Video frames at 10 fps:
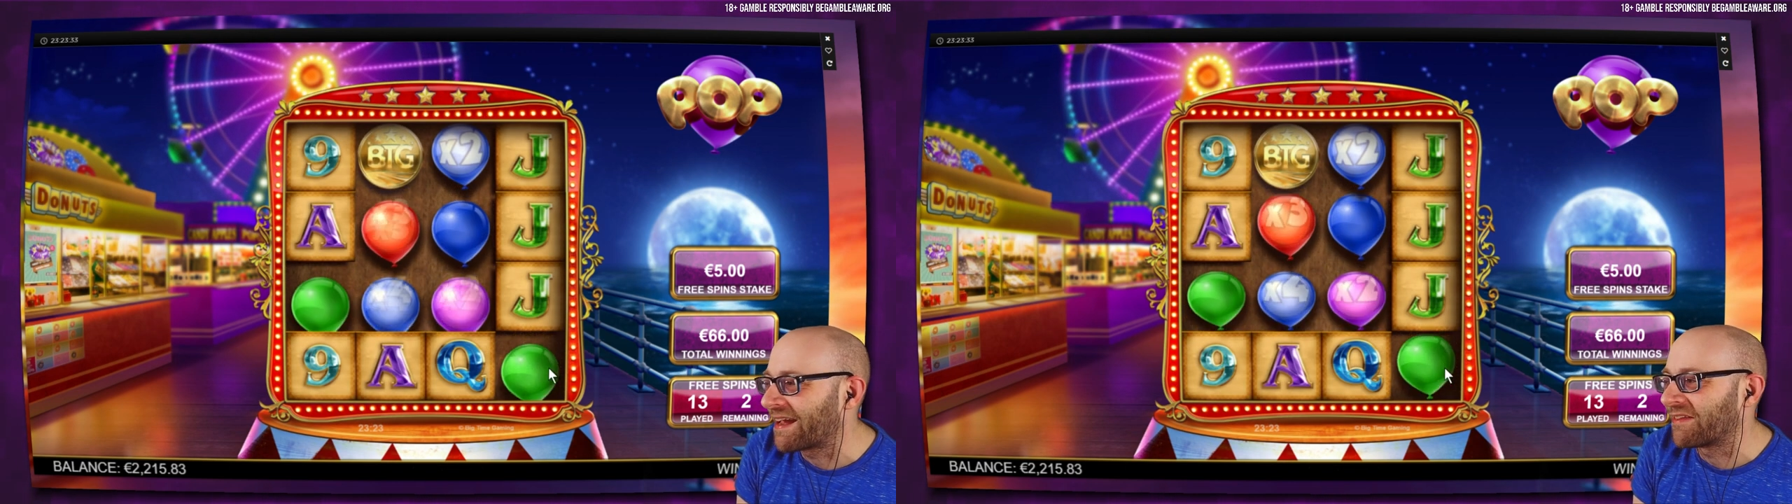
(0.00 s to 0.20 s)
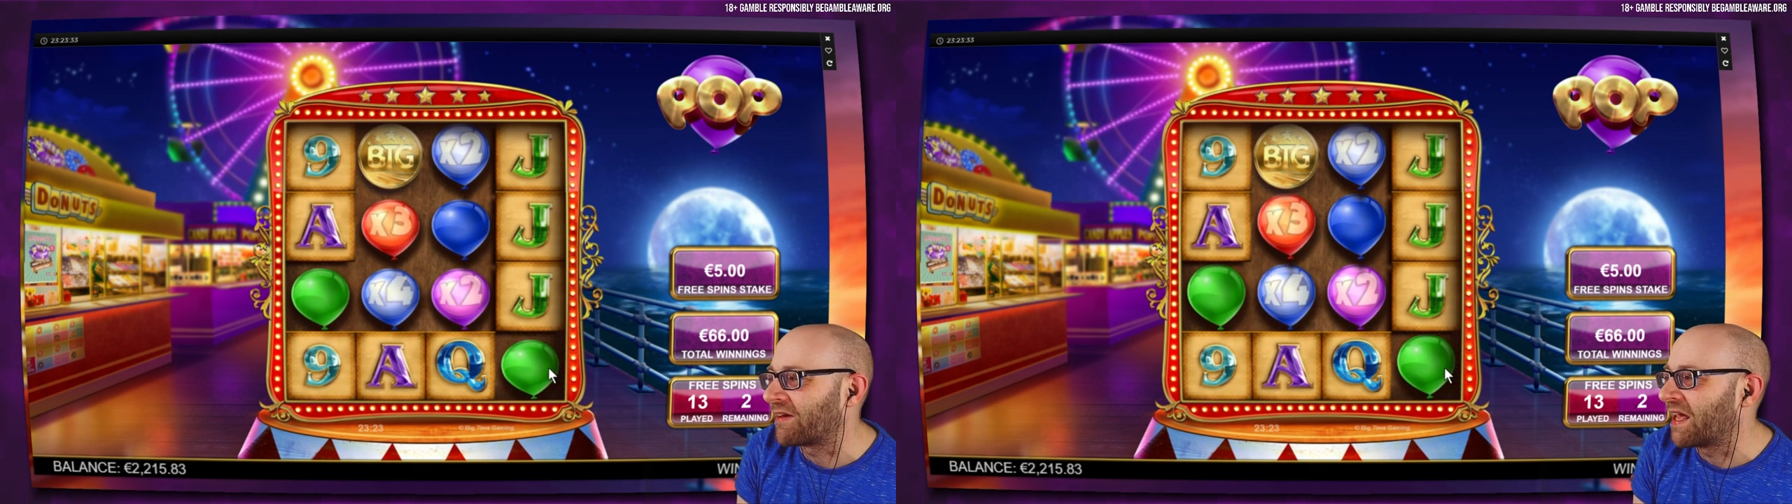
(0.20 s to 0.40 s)

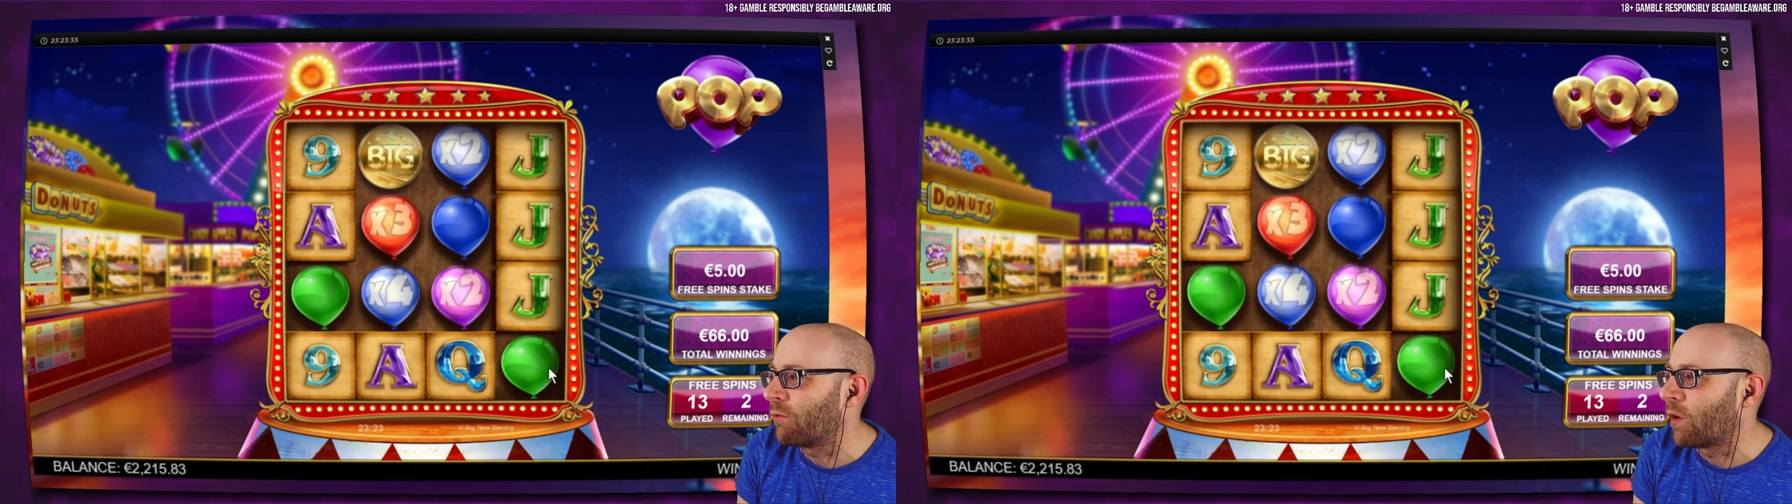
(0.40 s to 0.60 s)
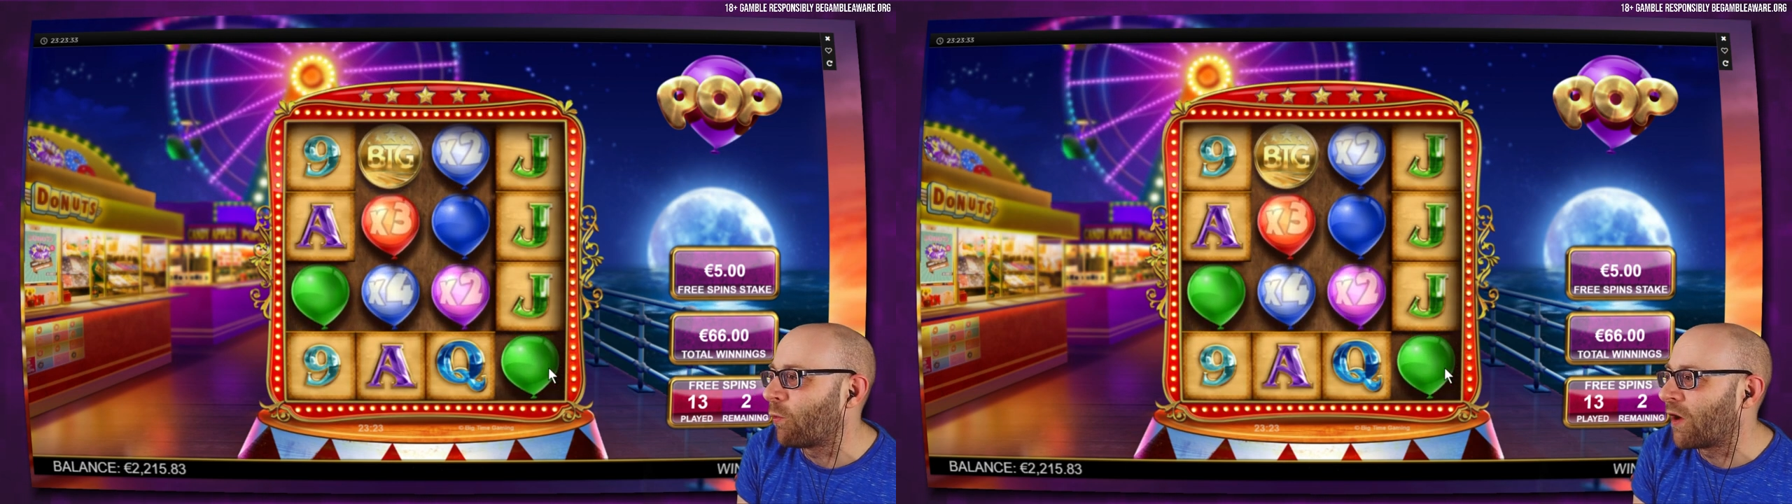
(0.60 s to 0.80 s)
it's only hit
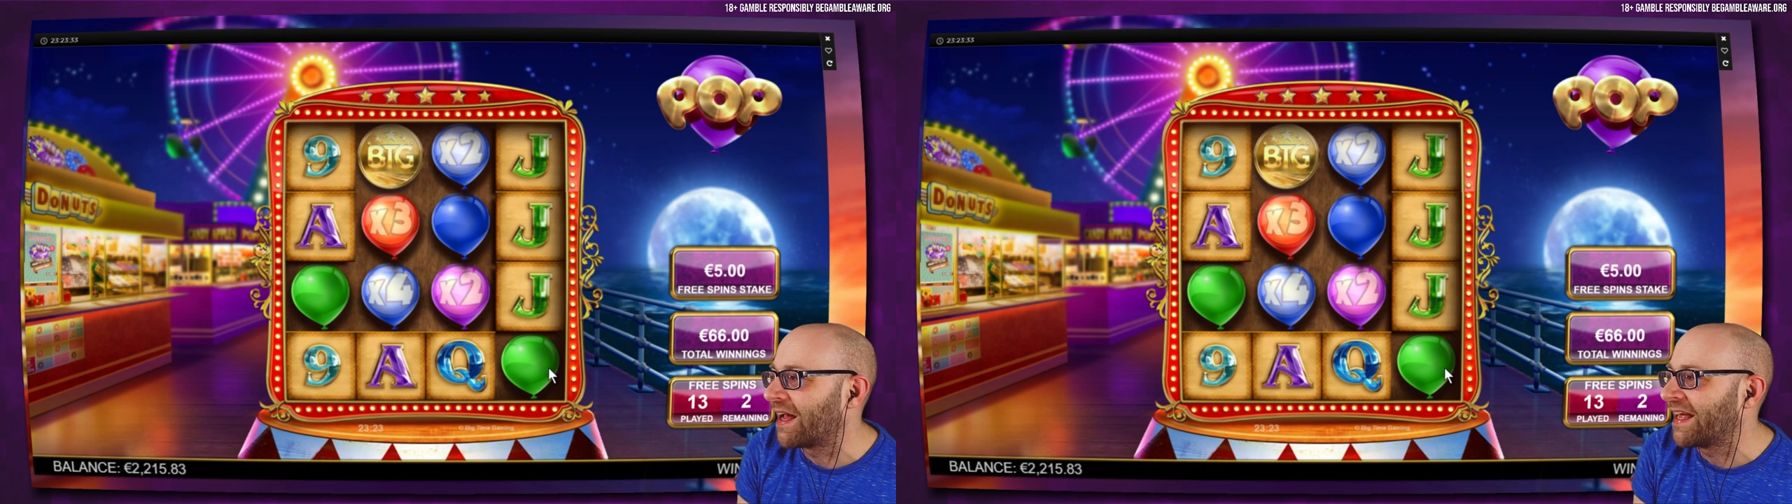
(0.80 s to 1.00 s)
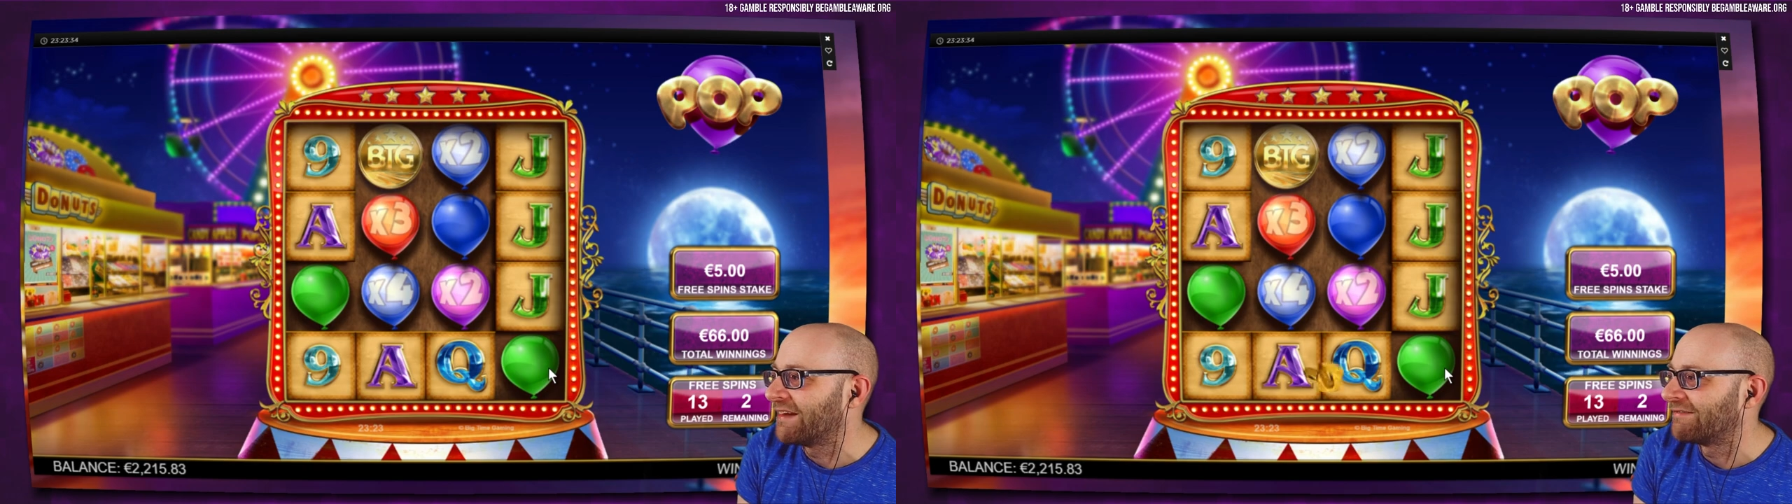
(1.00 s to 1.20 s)
one
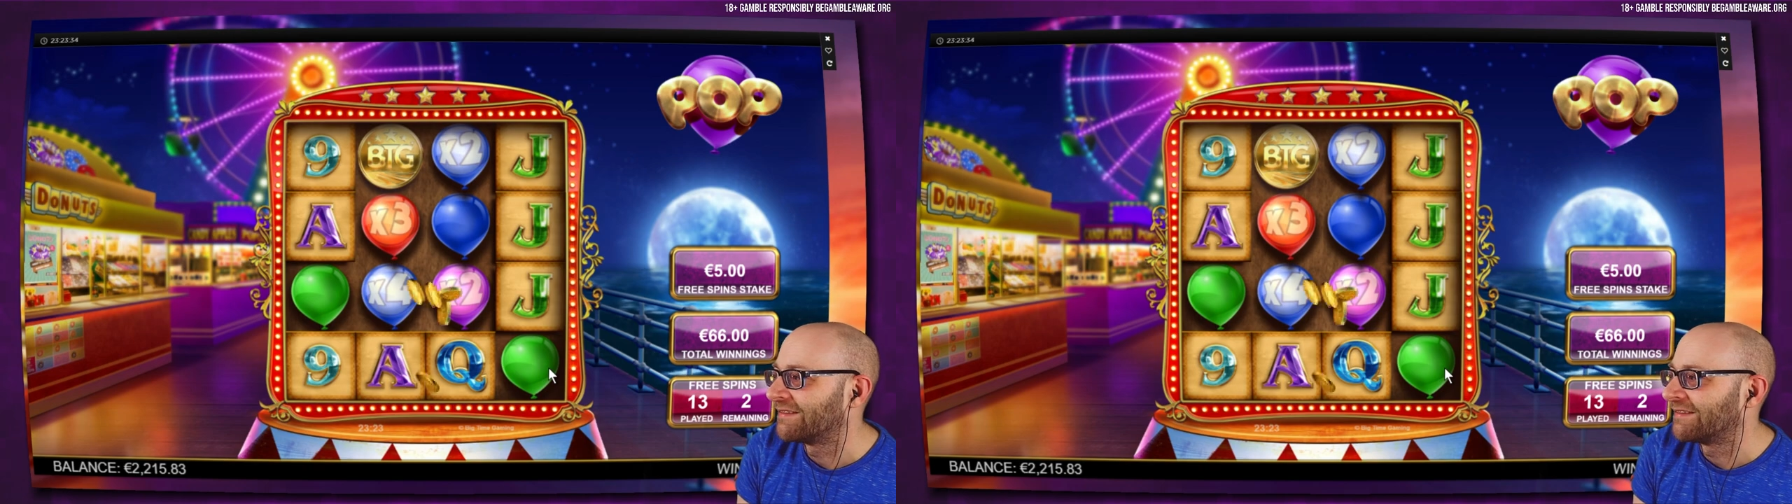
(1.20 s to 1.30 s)
way.